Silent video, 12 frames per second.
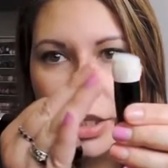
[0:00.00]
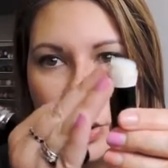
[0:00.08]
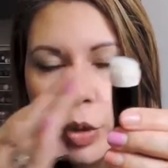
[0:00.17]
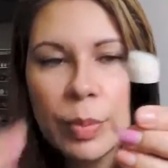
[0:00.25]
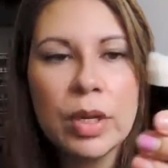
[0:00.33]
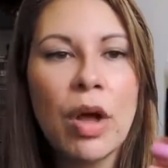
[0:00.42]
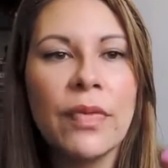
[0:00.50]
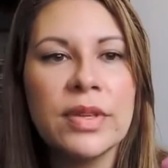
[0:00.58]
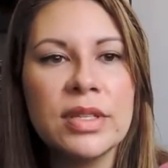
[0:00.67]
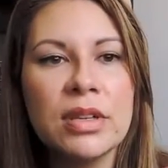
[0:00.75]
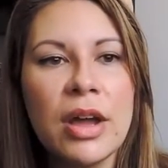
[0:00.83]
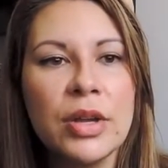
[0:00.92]
out a little bit on
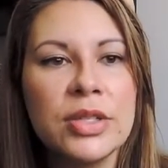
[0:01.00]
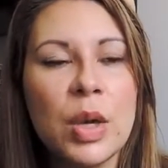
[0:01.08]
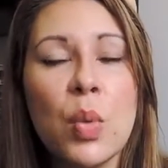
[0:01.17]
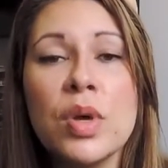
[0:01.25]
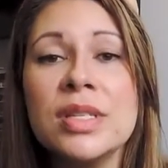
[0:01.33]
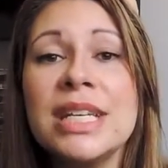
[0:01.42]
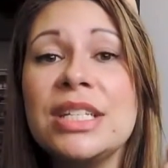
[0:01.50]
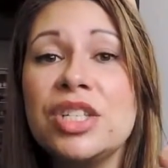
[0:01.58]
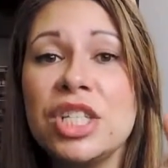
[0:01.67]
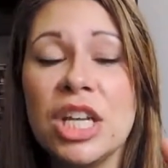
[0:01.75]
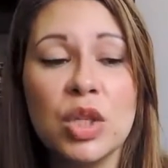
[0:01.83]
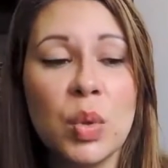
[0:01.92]
the side because I wasn't as
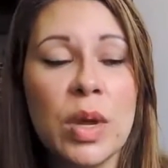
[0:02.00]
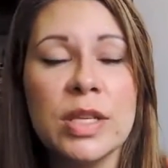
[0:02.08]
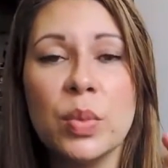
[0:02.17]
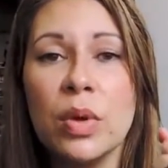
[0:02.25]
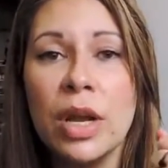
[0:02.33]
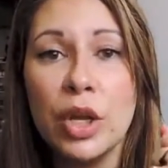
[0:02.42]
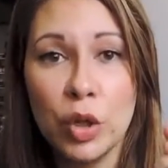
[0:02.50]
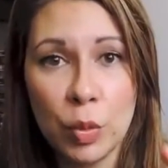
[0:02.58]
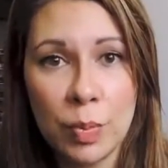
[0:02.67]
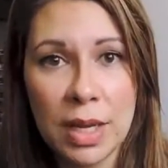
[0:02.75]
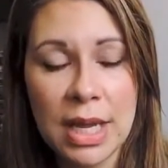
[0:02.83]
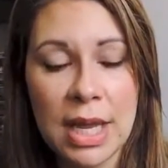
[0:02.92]
gentle as what I
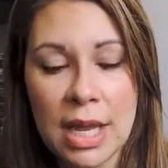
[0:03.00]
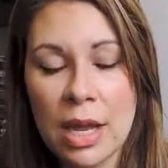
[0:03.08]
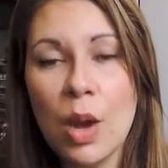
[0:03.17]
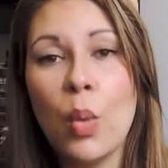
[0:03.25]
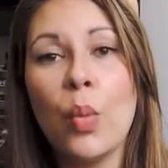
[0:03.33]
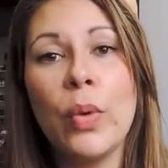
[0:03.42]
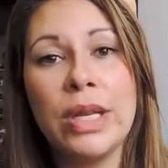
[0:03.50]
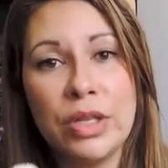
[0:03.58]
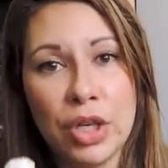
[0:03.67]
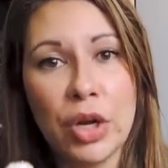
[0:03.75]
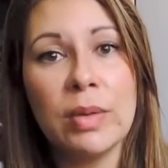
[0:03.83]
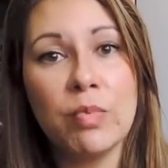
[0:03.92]
could be when,
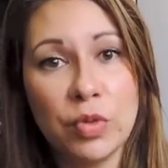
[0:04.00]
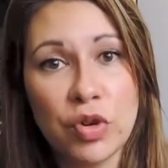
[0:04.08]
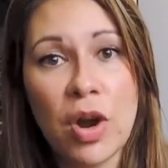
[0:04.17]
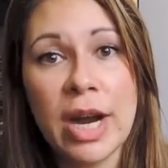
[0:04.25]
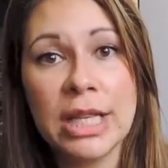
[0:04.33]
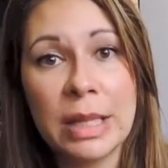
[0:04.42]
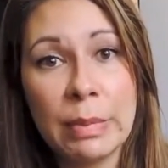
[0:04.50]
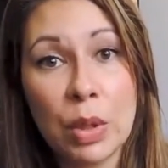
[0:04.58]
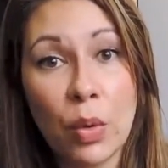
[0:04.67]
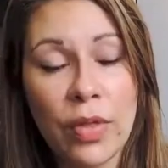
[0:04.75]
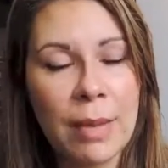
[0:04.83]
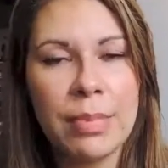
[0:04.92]
you know, drying them
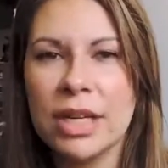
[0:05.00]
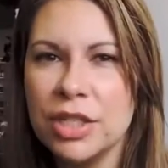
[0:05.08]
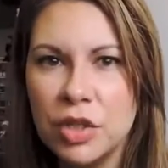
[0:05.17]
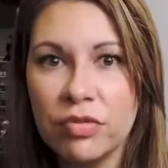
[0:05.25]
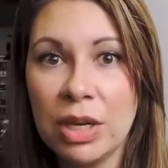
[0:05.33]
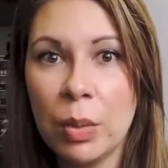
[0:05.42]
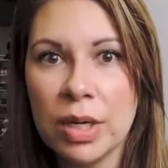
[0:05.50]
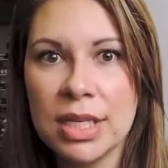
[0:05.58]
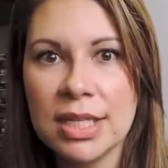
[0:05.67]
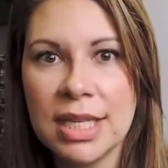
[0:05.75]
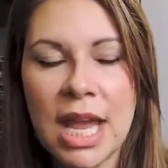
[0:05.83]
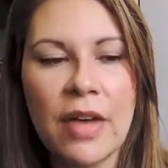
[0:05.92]
and all that, but I just really wanted
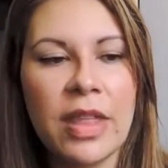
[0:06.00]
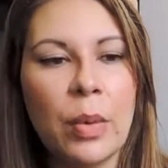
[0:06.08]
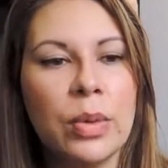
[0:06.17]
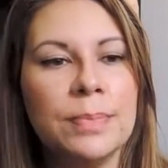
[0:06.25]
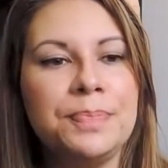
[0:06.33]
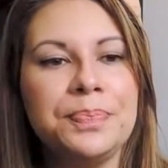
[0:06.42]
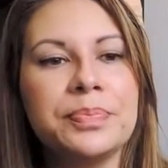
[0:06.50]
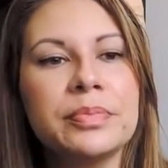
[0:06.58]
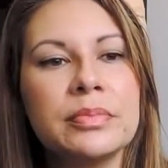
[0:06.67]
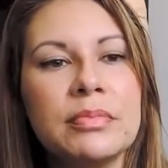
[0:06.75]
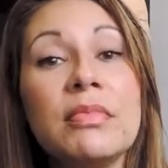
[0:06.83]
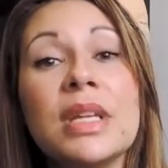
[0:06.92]
to see how they would
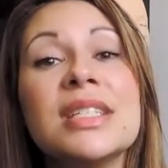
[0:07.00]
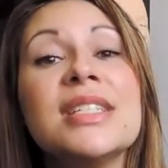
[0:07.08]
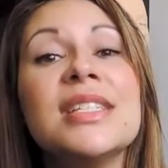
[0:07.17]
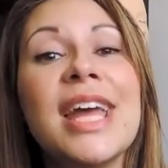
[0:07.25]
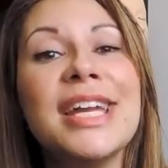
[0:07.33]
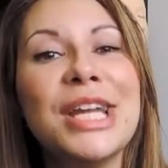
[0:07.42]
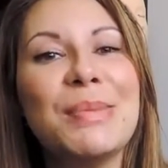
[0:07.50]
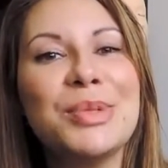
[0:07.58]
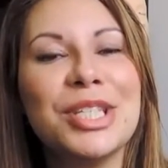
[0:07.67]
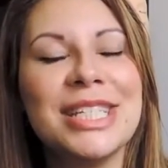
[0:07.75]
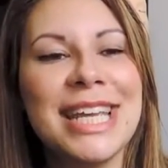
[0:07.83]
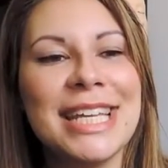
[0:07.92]
stand up
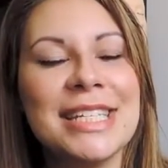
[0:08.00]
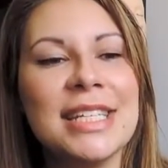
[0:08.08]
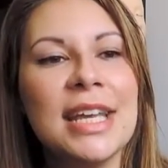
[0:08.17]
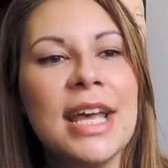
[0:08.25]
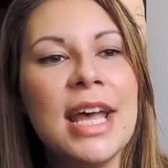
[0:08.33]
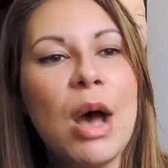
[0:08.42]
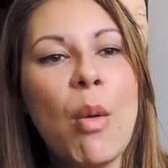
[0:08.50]
to the test.